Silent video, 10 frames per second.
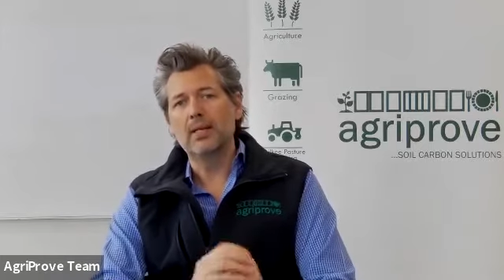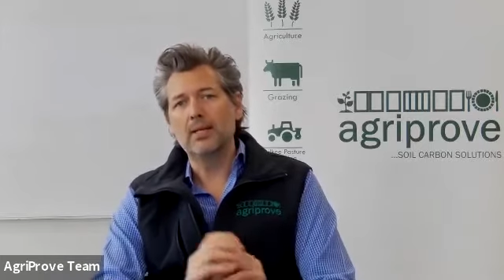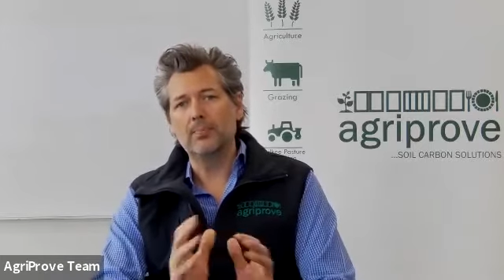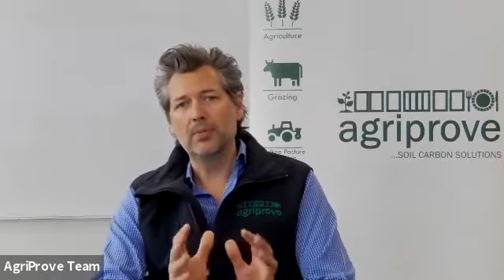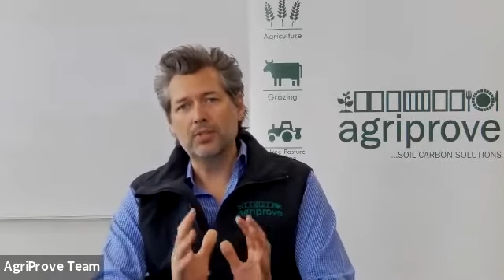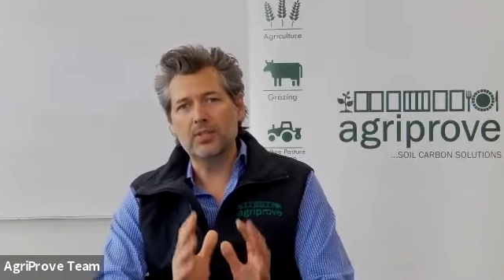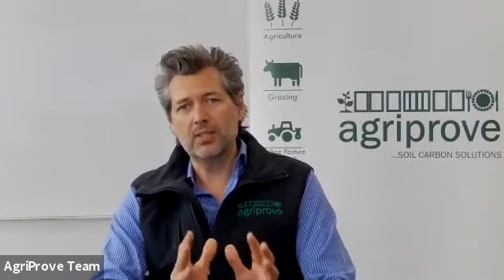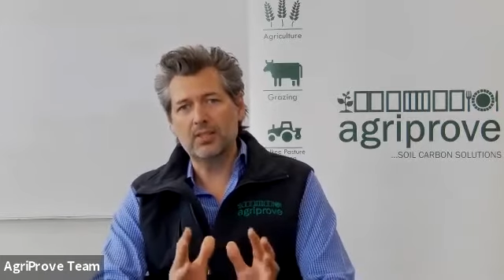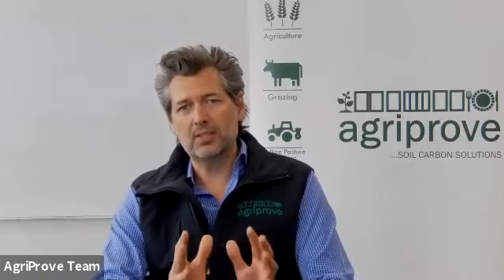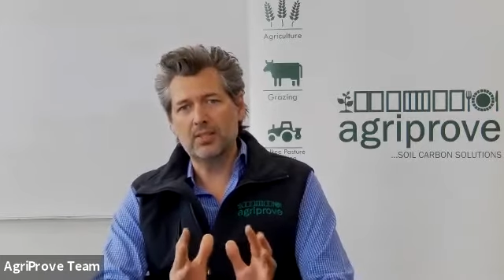then puts
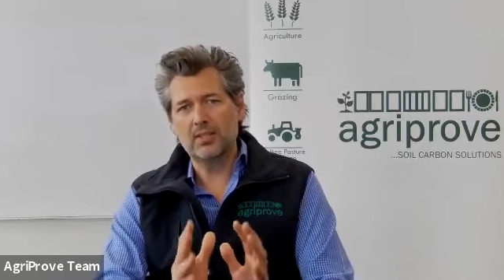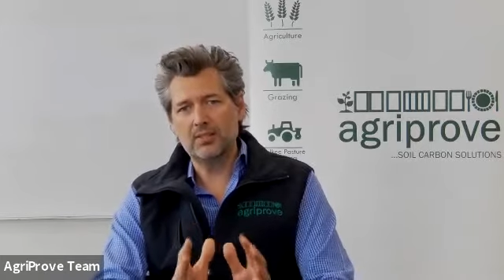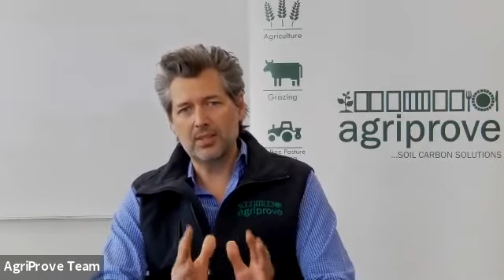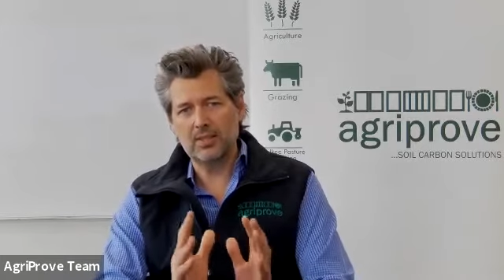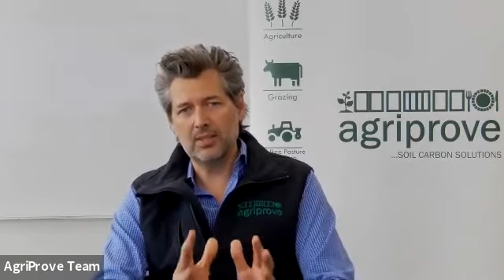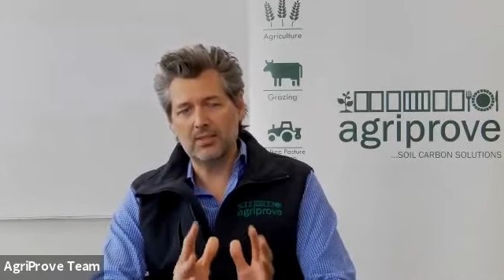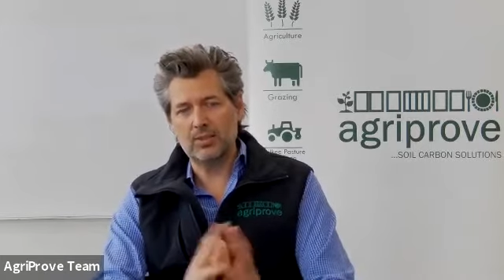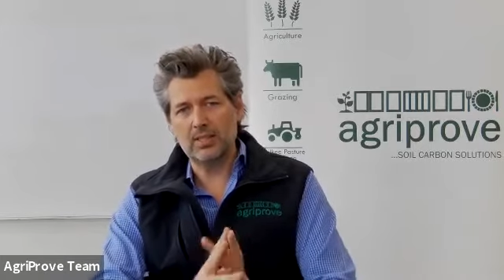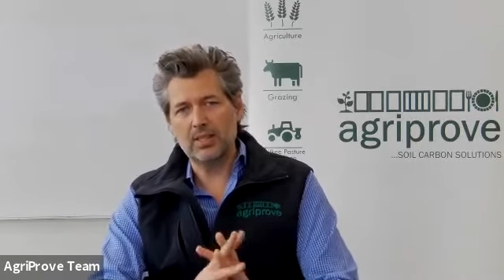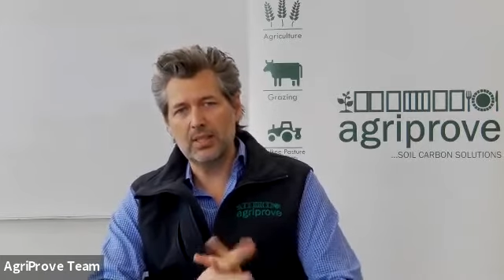us there as that
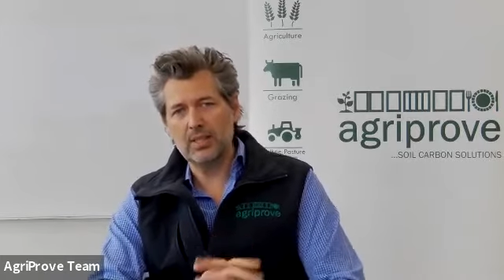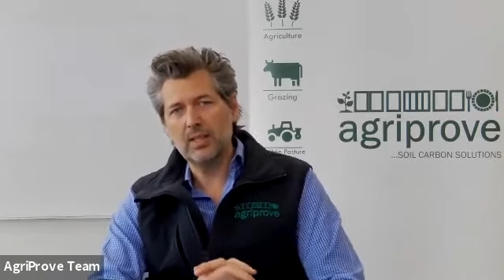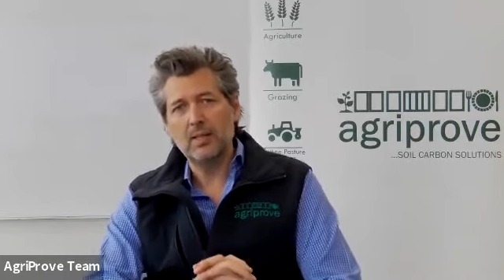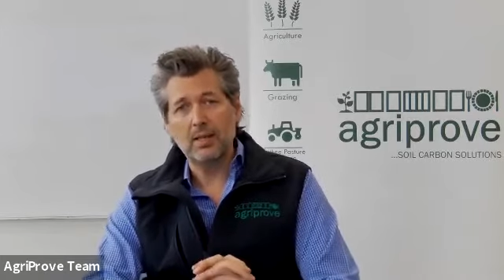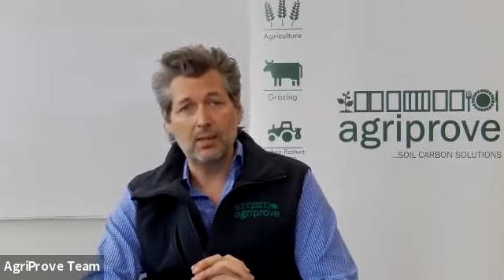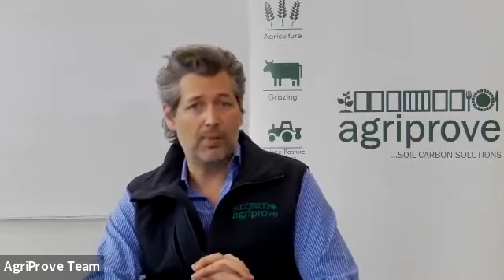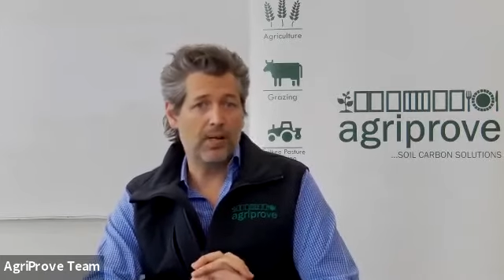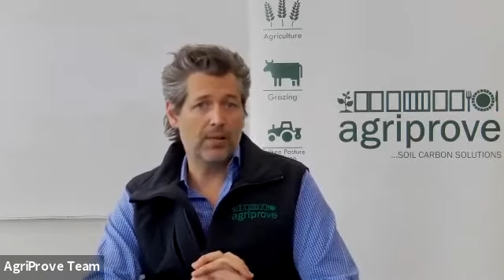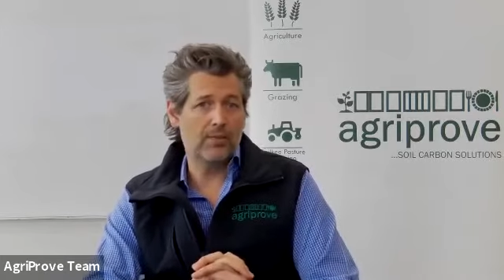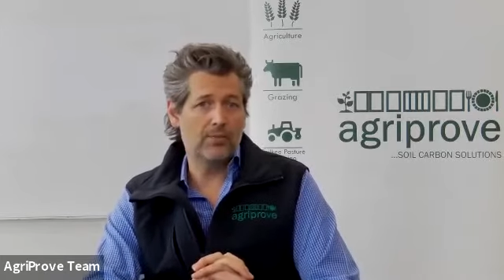sort of key
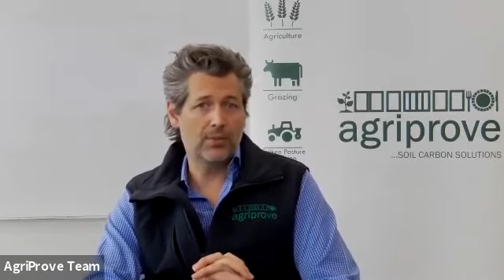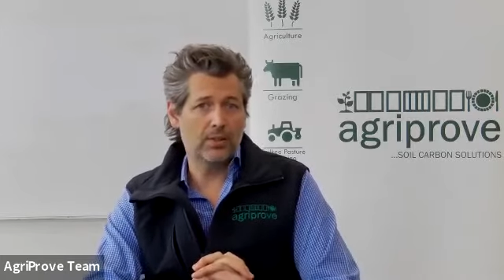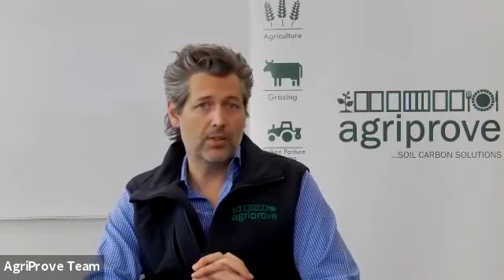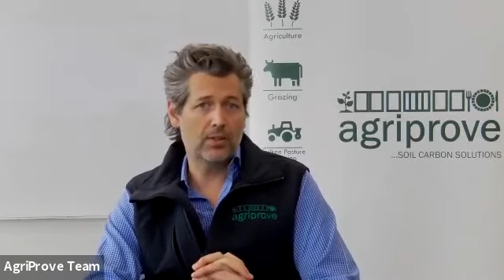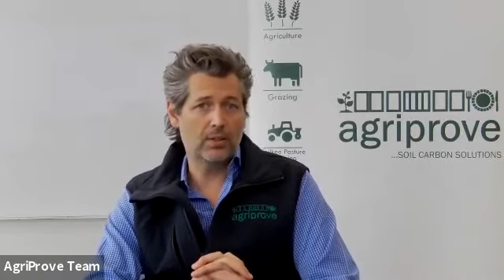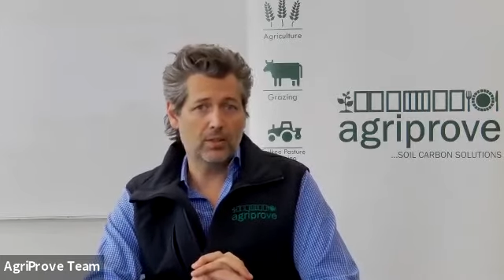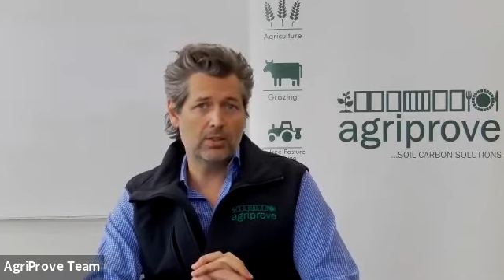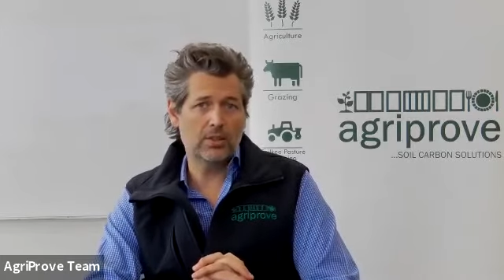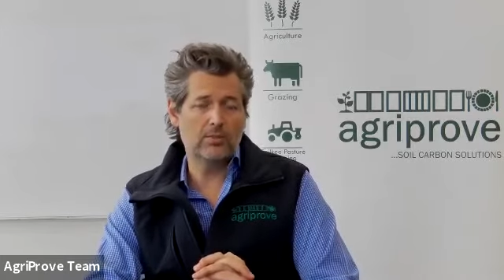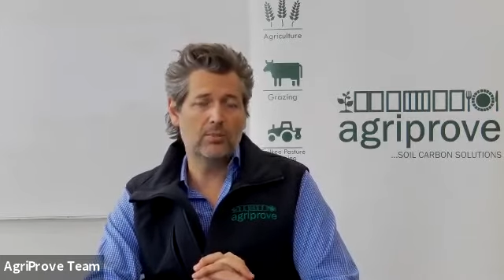partner for the long
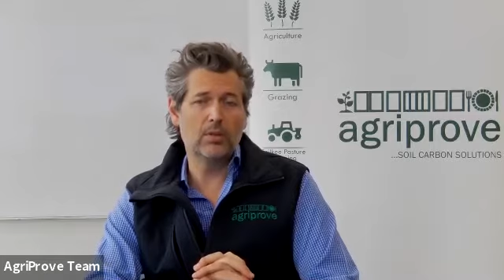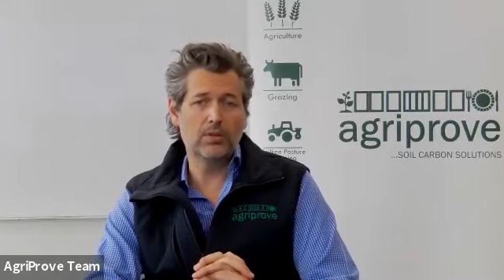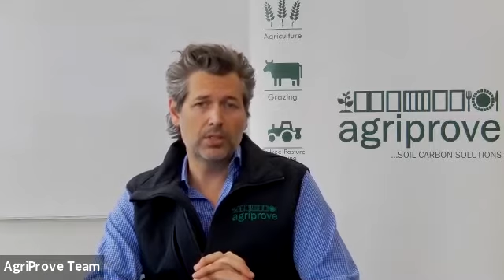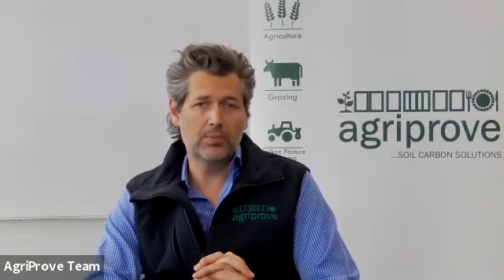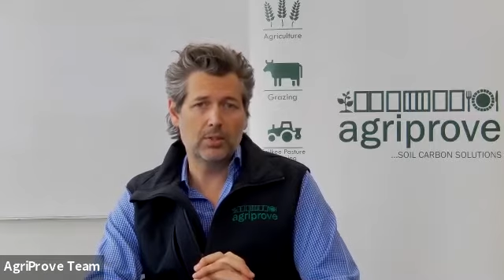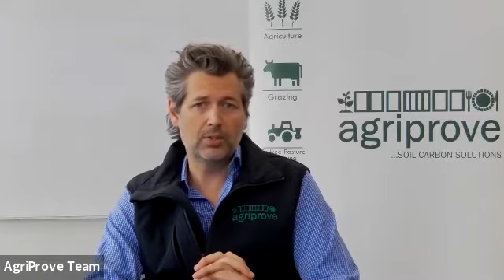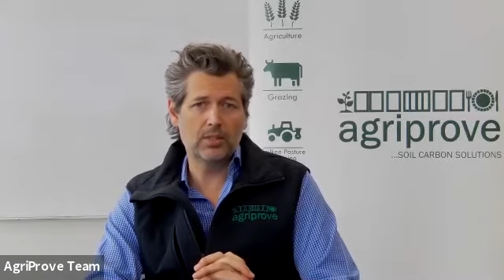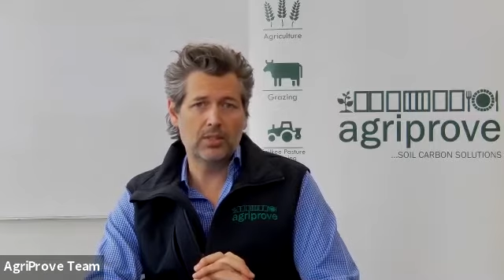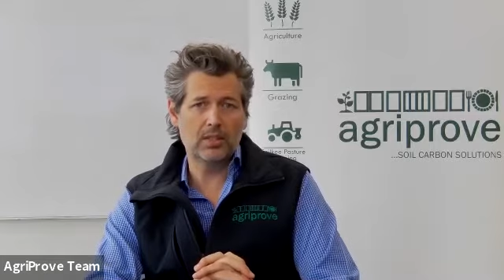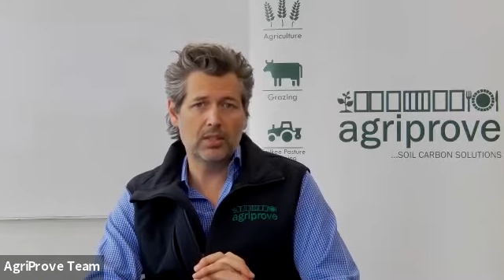term on these
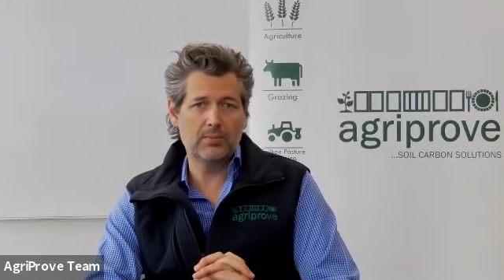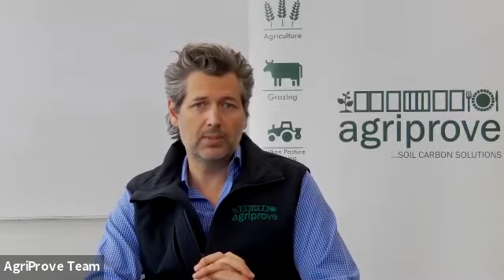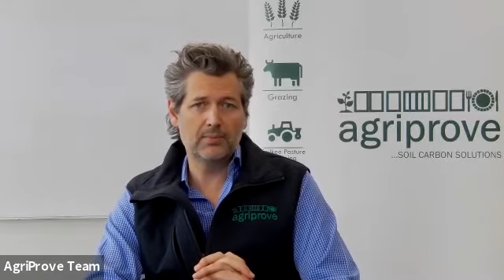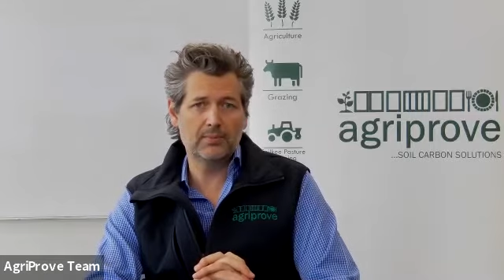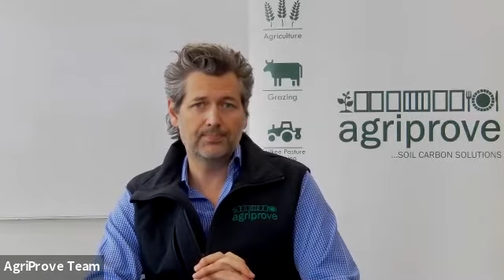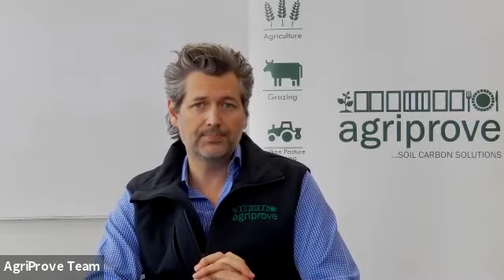project types.